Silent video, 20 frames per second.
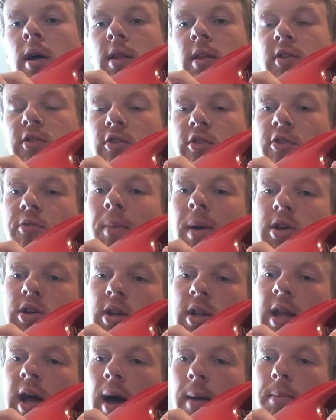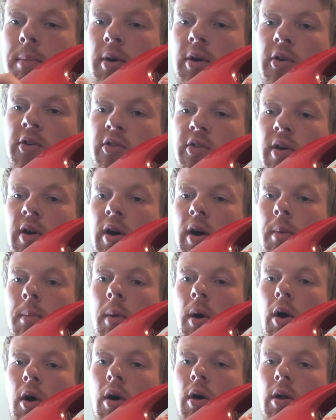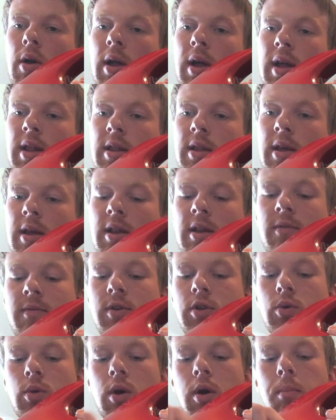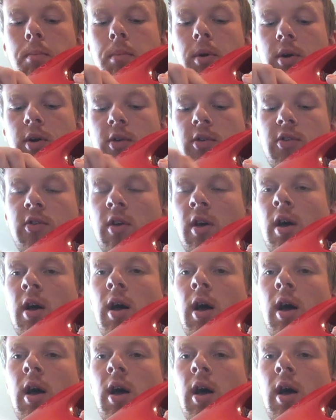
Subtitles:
These are a special type because they're all individual humbuckers.